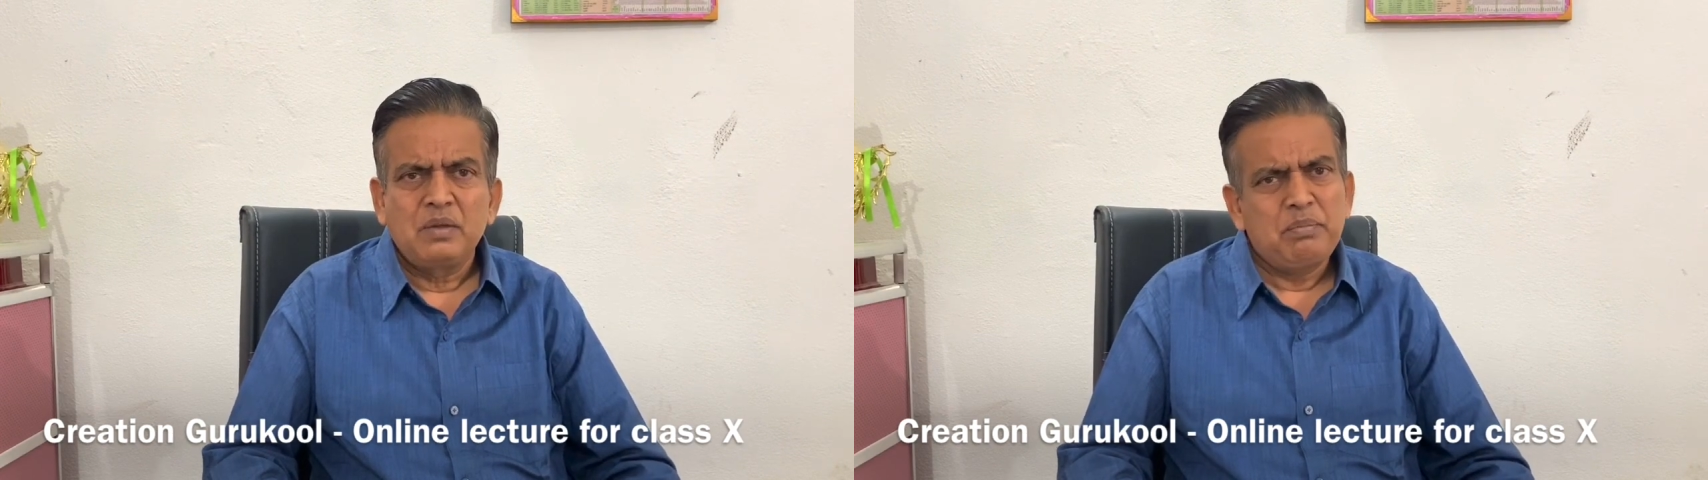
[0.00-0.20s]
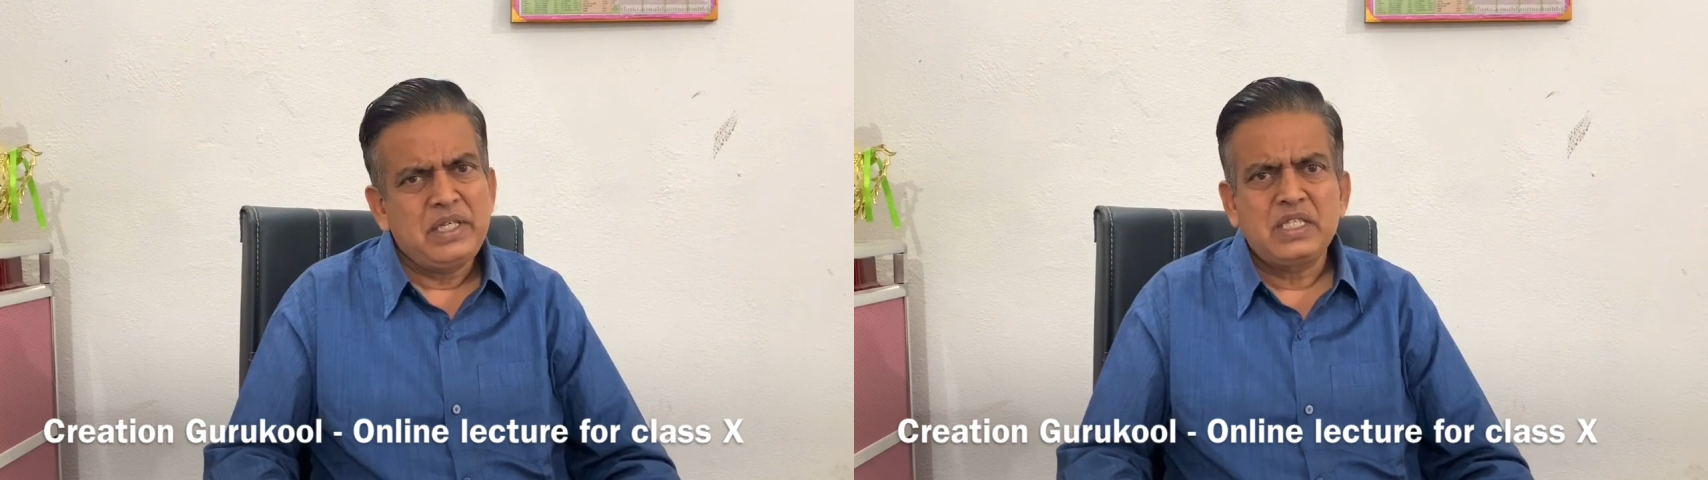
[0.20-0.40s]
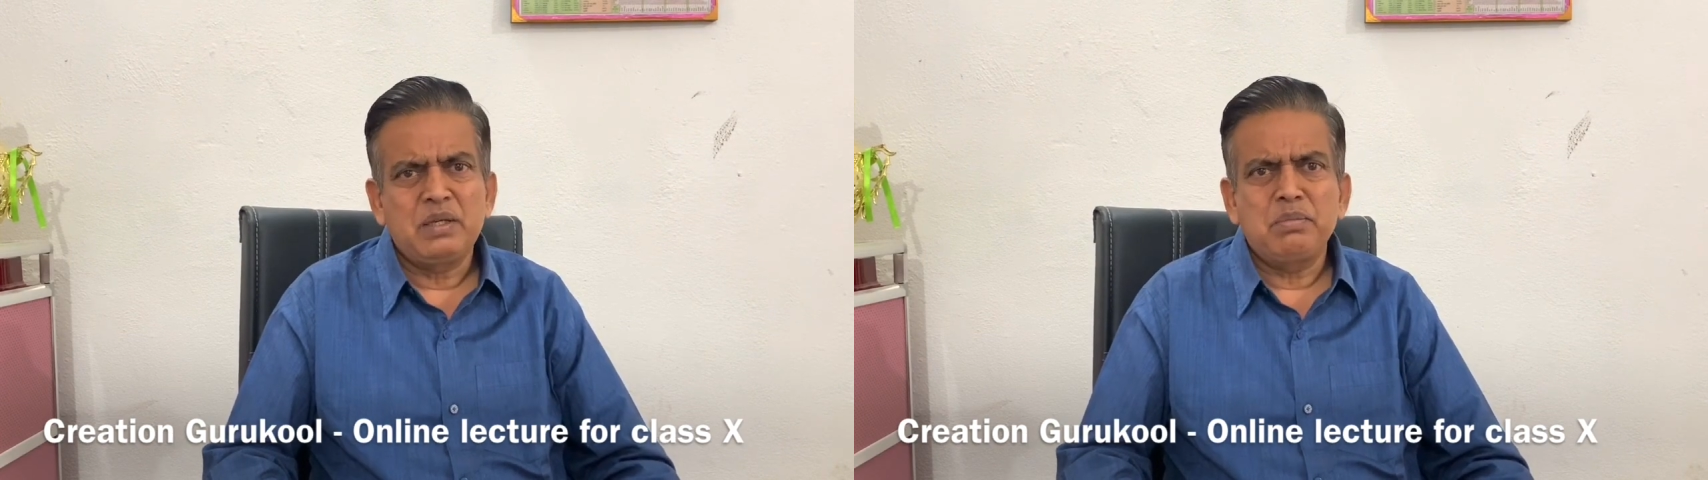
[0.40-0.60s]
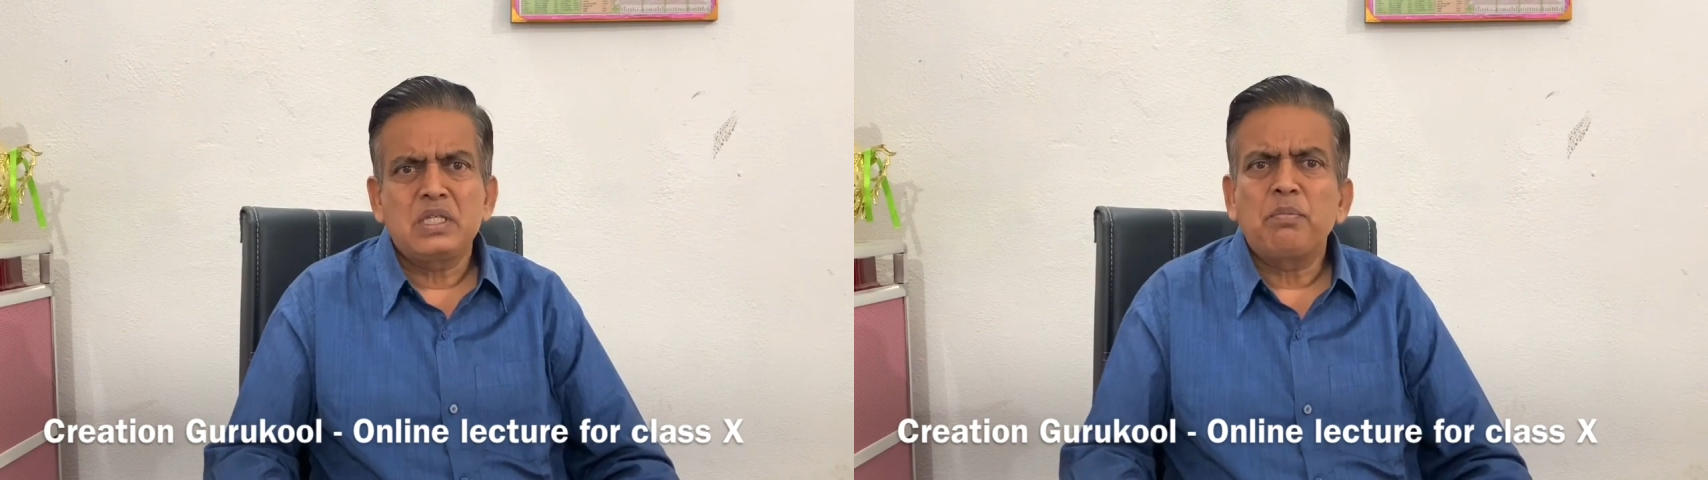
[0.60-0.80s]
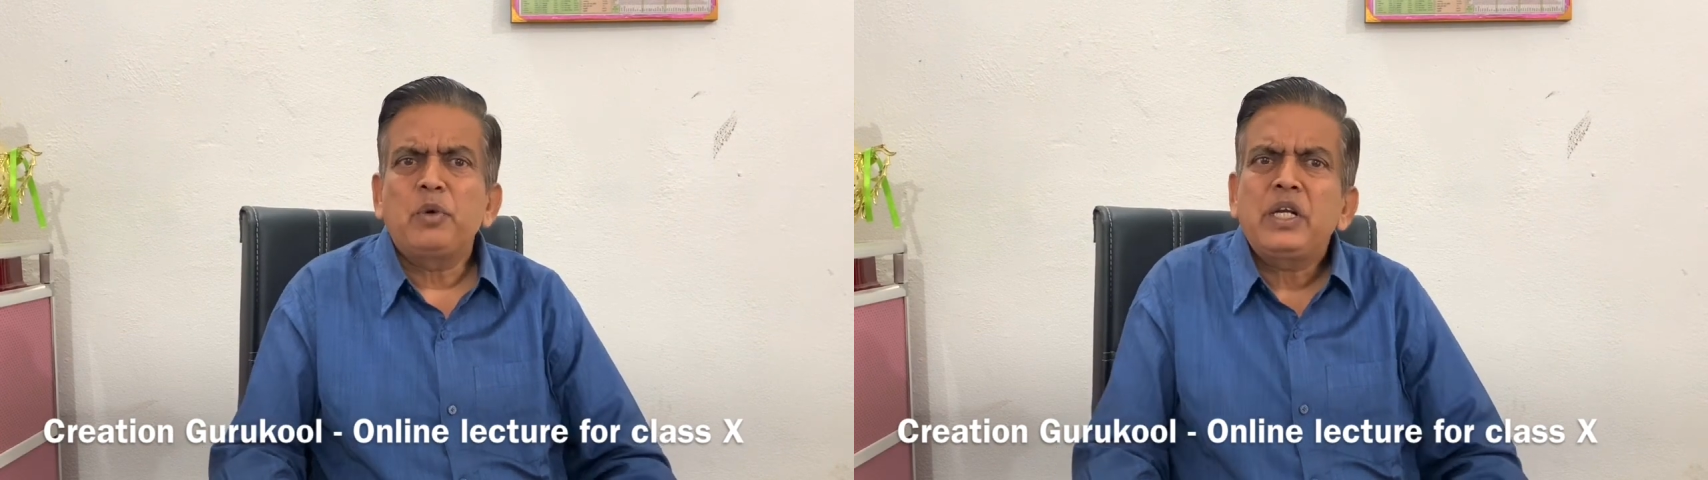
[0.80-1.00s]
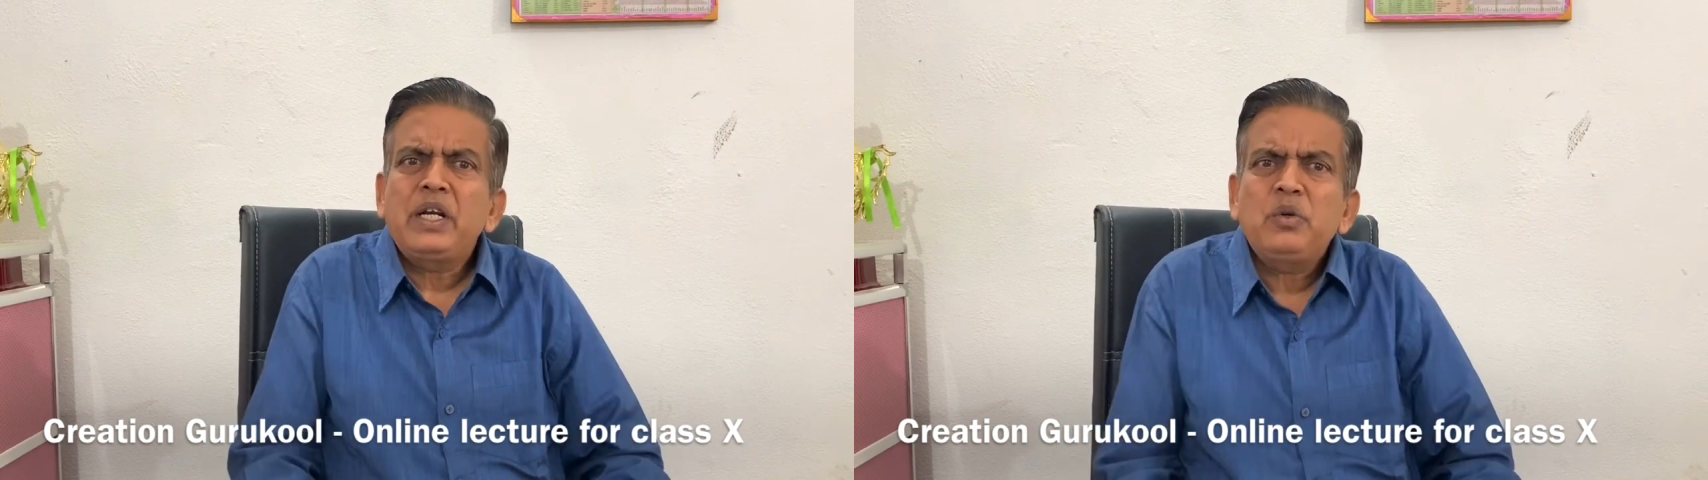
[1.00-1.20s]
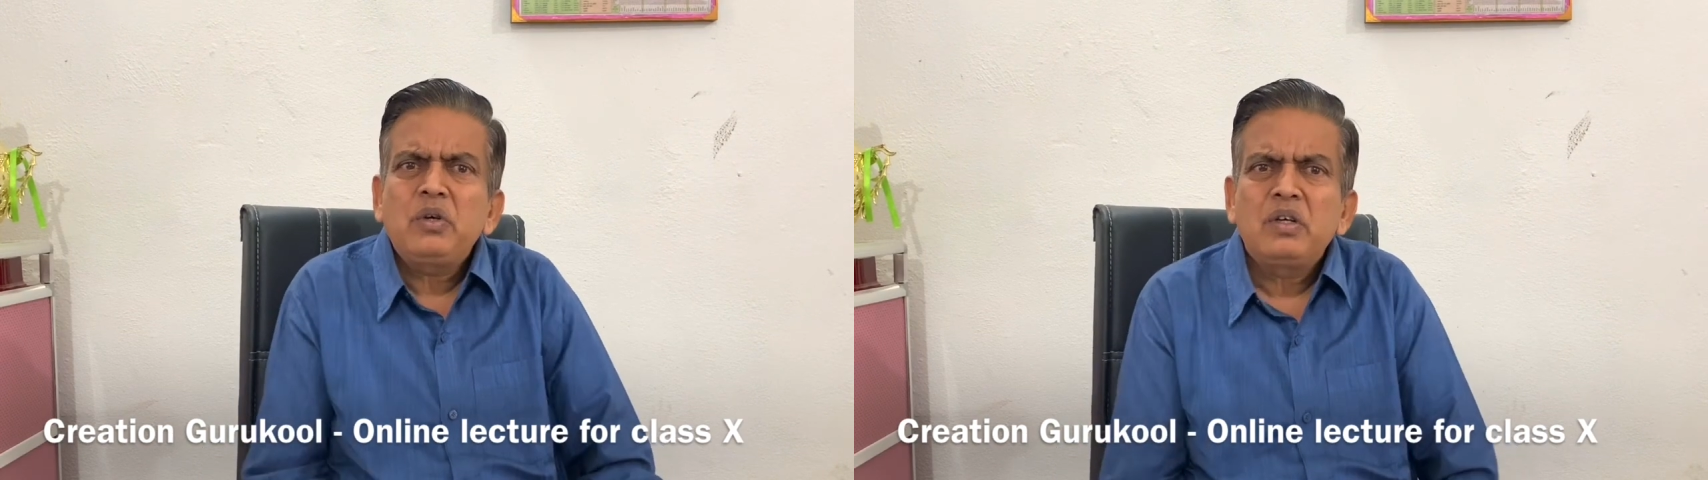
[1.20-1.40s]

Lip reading: Please give me some potato.